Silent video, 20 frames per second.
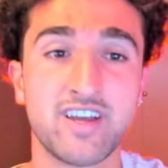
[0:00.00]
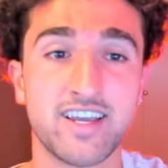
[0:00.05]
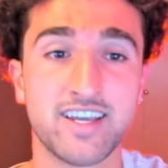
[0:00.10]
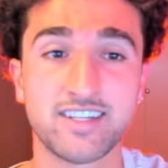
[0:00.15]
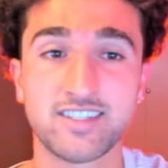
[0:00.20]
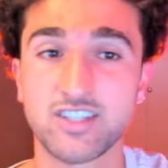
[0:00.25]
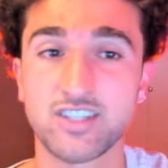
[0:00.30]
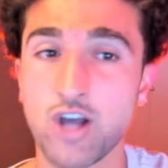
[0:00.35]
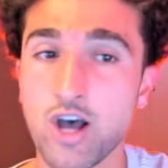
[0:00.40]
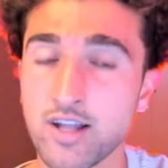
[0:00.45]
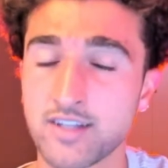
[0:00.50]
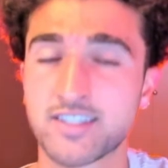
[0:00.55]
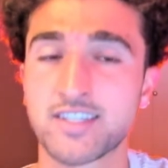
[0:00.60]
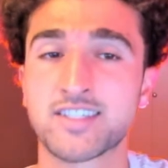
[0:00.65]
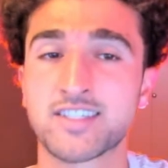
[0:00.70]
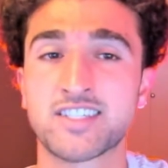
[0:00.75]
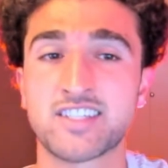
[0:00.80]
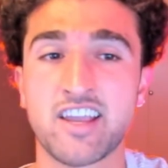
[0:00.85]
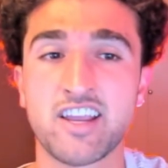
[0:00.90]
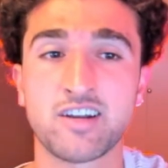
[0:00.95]
It's not
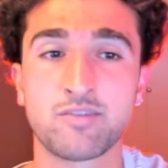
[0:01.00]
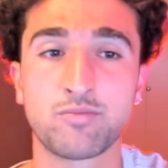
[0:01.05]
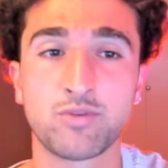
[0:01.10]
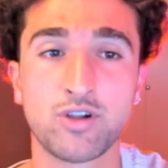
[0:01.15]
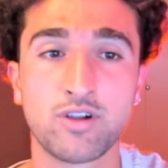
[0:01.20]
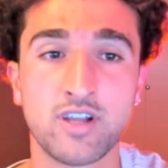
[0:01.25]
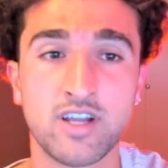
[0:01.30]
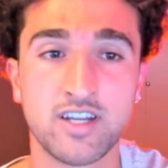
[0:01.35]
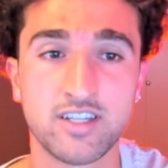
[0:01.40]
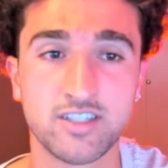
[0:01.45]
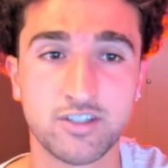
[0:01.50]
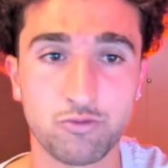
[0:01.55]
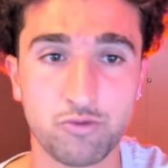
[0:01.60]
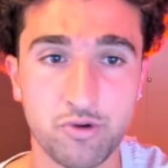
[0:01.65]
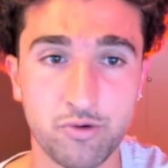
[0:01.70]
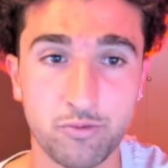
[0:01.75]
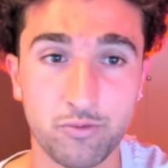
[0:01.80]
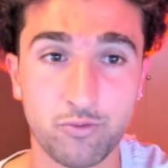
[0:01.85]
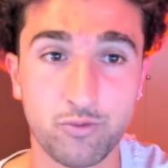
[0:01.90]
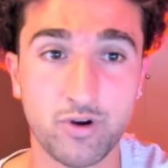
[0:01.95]
sustainable.
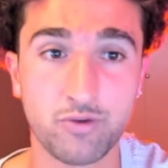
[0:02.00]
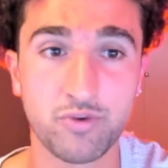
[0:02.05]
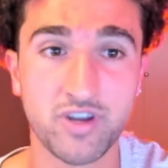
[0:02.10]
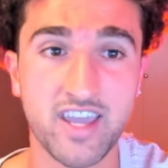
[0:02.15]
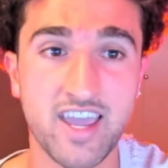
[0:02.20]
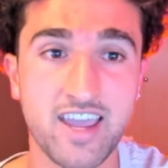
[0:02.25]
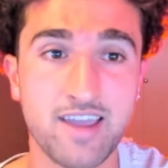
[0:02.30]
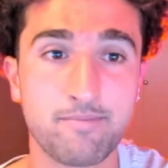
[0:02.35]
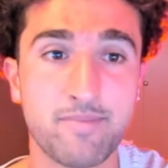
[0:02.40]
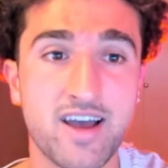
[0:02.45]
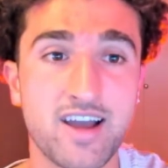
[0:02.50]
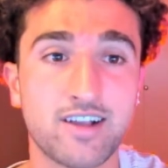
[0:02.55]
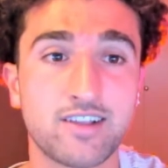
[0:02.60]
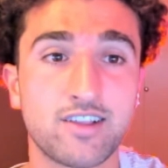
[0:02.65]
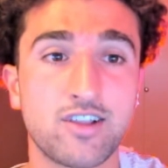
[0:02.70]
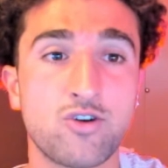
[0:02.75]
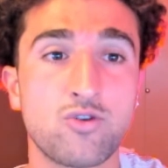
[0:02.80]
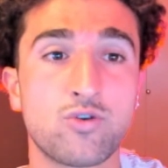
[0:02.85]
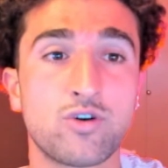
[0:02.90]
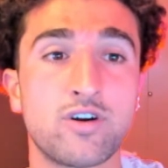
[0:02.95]
So when we came back
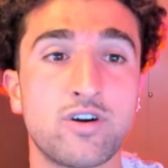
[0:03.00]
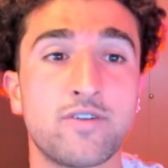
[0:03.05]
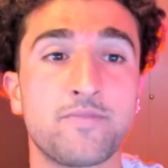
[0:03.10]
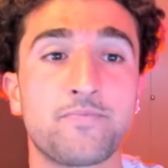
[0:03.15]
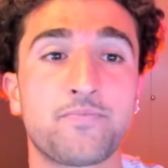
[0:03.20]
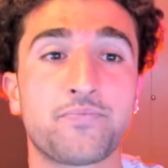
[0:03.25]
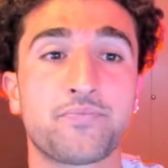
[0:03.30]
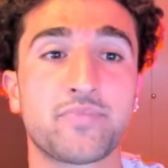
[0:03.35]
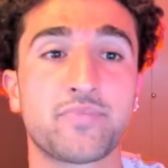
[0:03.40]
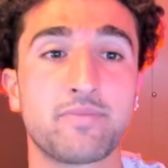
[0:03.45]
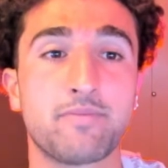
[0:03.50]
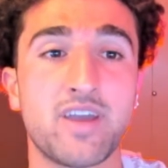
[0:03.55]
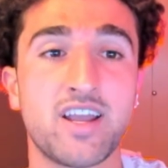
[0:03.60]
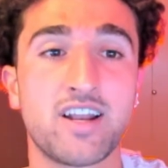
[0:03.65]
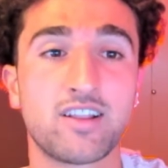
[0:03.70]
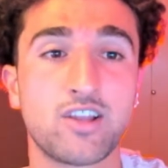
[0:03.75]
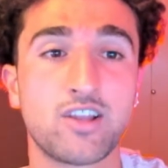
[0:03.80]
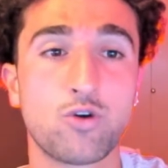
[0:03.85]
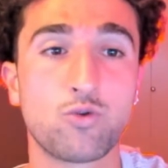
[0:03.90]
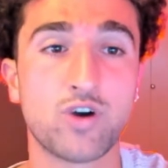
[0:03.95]
lower, made a
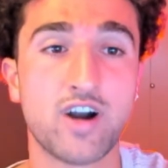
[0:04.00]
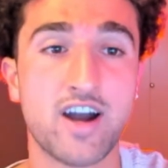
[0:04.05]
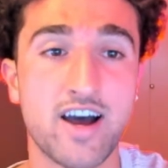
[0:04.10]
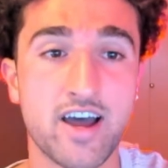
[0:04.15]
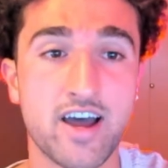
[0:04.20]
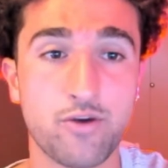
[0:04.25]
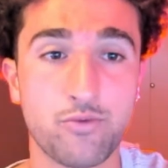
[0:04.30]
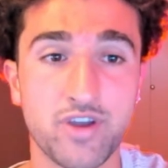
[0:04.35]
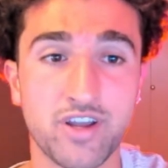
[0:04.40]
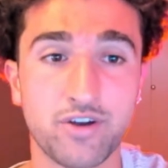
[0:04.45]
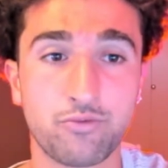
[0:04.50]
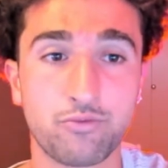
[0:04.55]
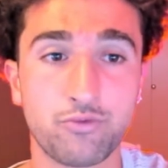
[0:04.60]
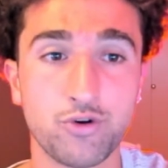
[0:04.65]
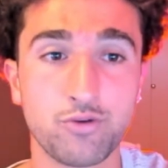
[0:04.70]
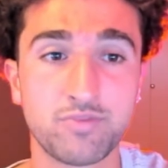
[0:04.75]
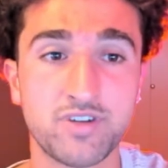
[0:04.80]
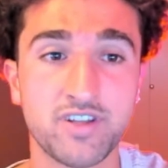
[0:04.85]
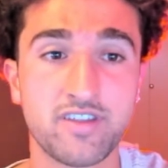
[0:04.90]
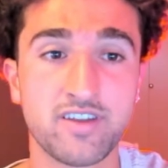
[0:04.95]
lower high, we had
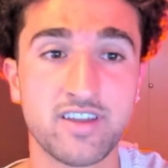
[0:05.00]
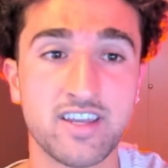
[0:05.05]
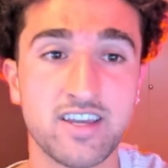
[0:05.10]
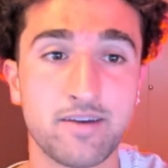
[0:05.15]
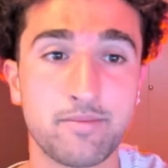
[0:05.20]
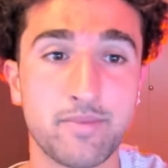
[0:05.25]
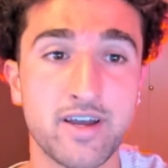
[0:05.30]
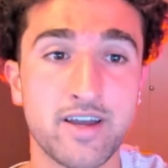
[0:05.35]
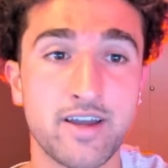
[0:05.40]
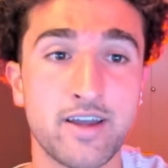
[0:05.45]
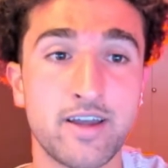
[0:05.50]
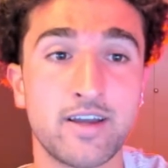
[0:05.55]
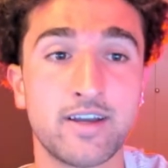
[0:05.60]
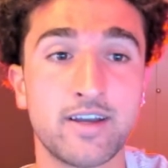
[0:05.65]
room to the EMA.